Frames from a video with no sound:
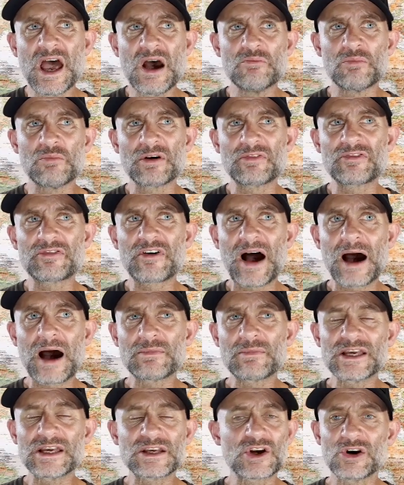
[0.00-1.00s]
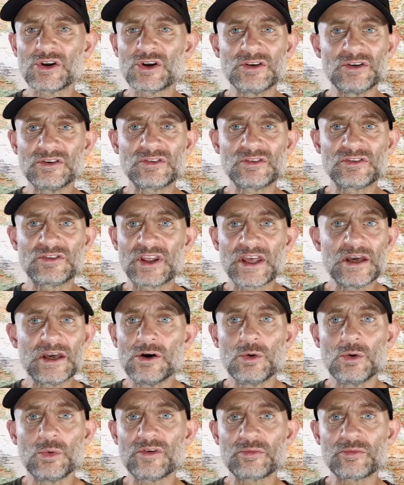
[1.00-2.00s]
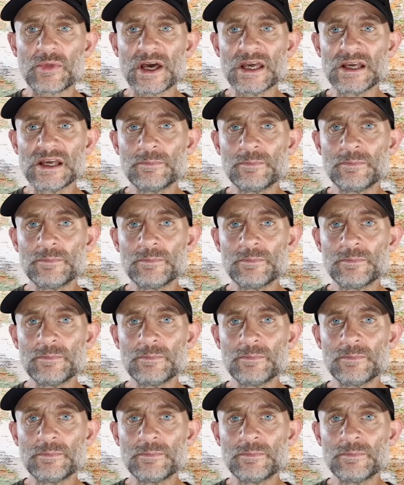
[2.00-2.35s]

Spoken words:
My family couldn't deal with me.